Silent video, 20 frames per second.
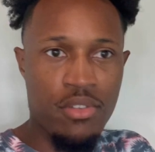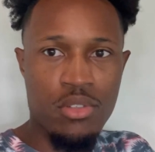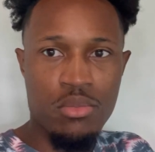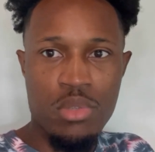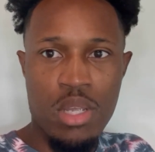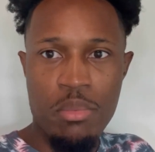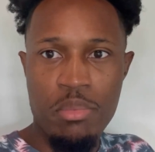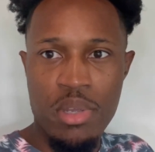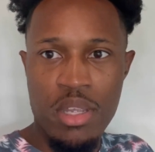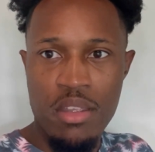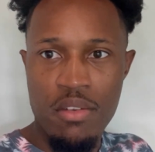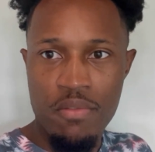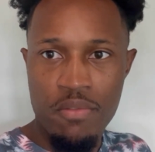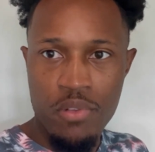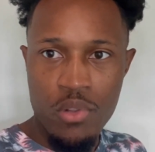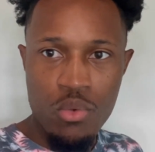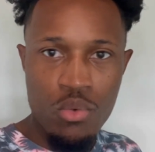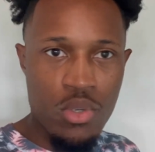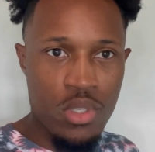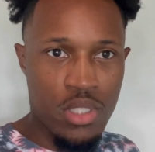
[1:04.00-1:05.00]
some type of
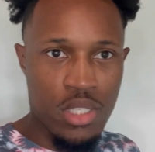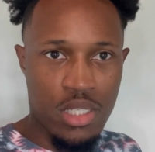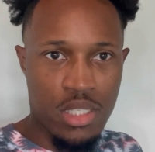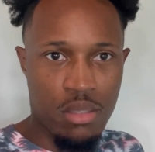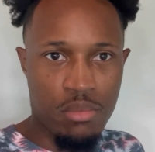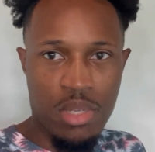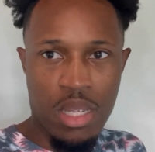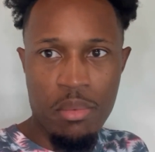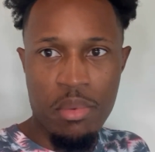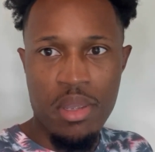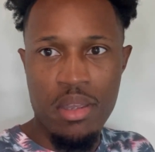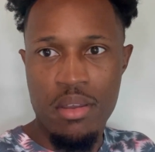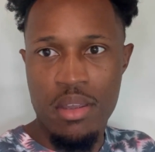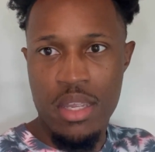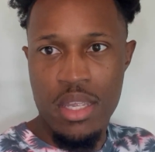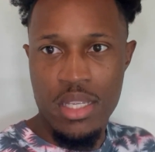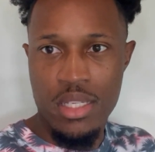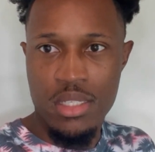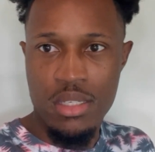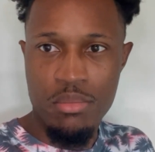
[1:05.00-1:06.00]
influence and some type of
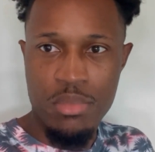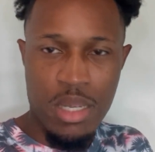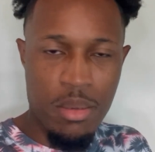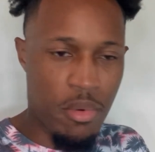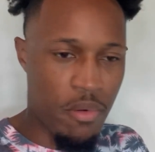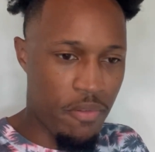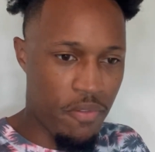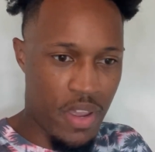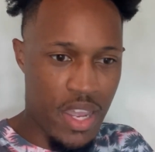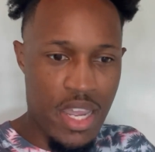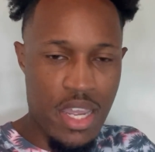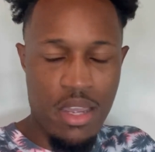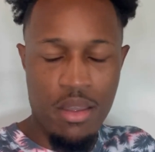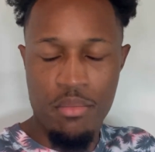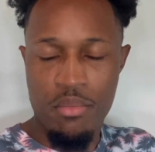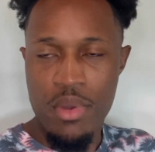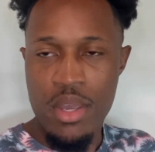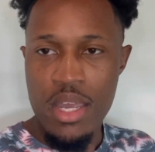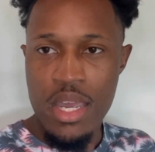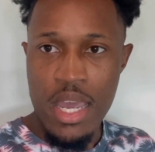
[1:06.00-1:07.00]
and some type of fame,
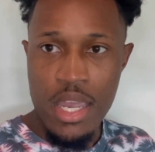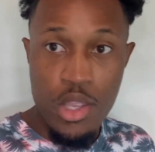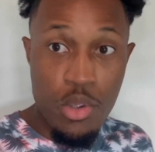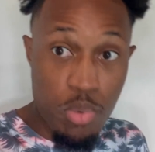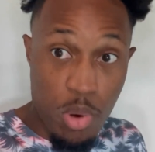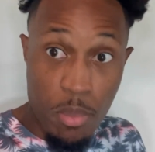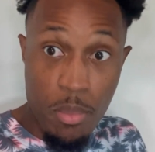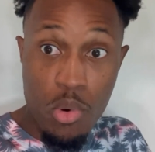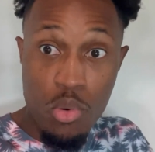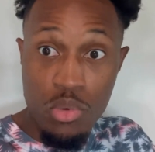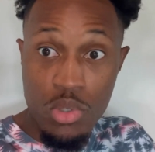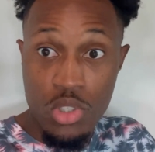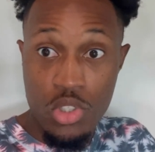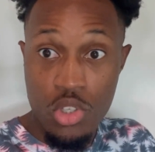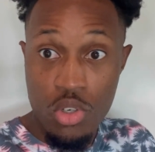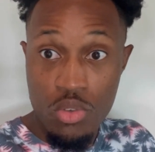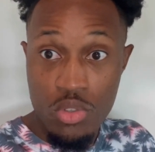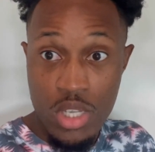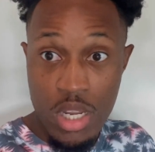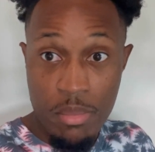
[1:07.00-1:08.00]
and you promoting a
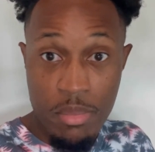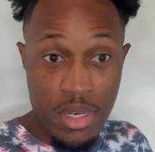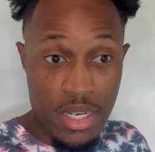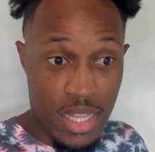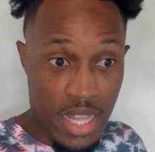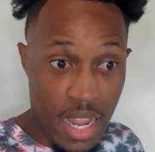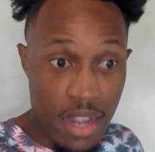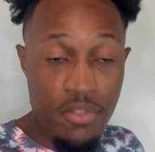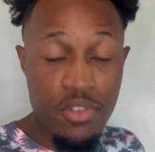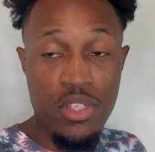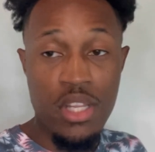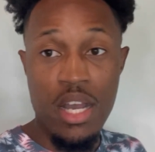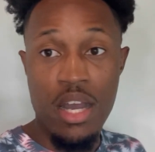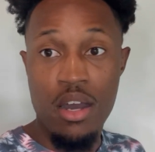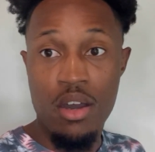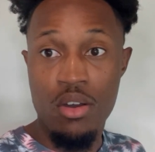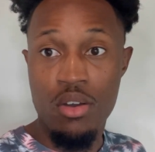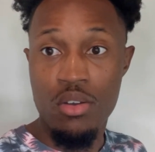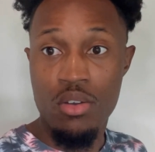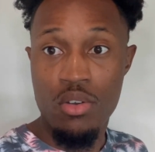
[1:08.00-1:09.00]
certain type of
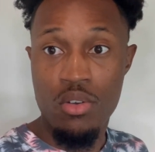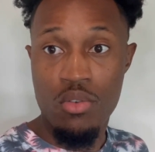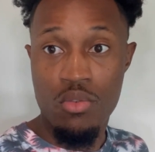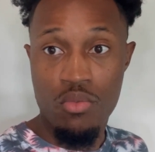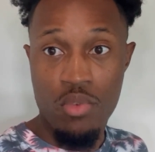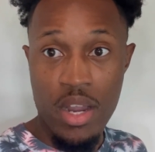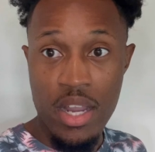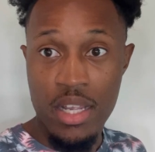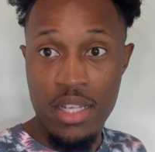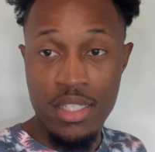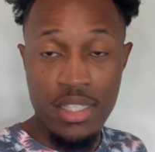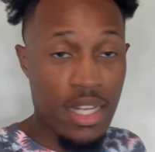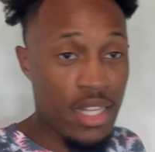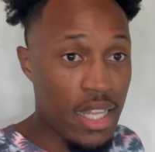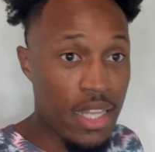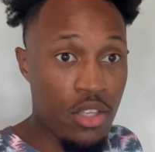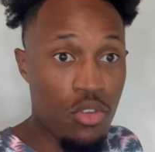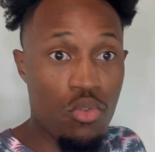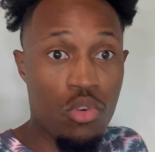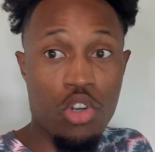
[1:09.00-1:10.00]
lifestyle, right? It's not
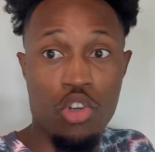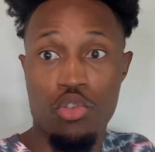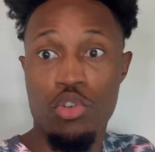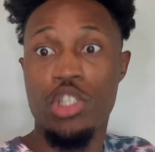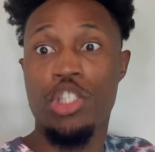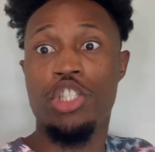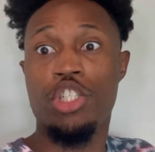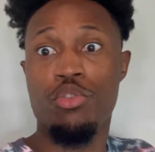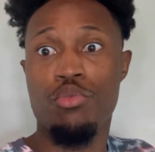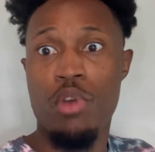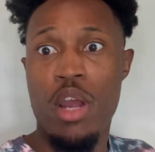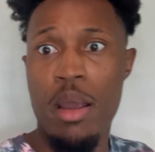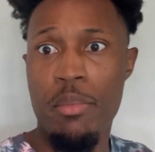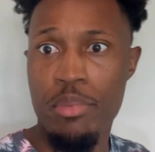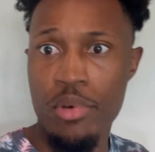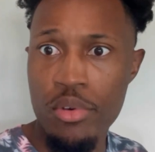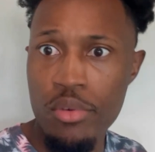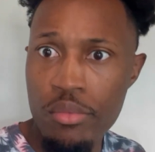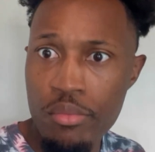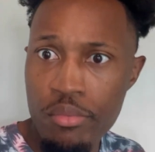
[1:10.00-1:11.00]
like you a Christian rapper.